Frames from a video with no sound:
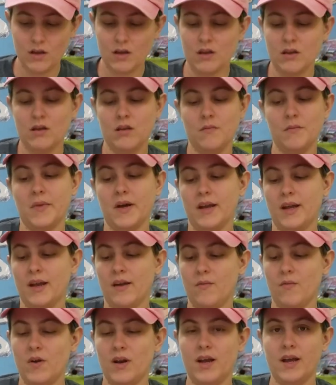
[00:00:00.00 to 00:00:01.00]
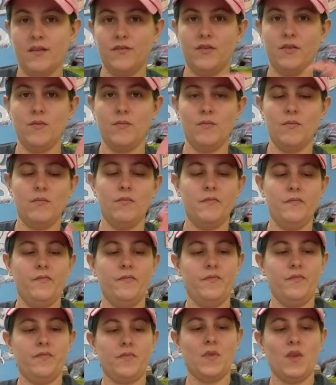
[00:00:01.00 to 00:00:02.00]
You might want to have some
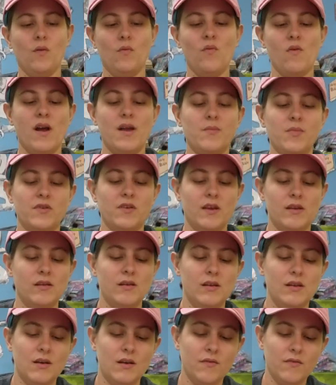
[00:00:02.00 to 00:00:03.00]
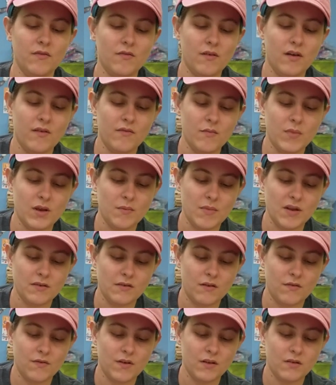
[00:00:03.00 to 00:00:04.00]
wipes handy. I've made
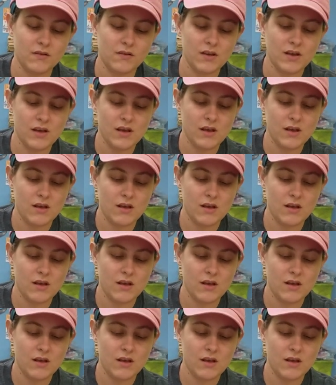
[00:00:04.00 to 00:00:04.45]
myself all sticky.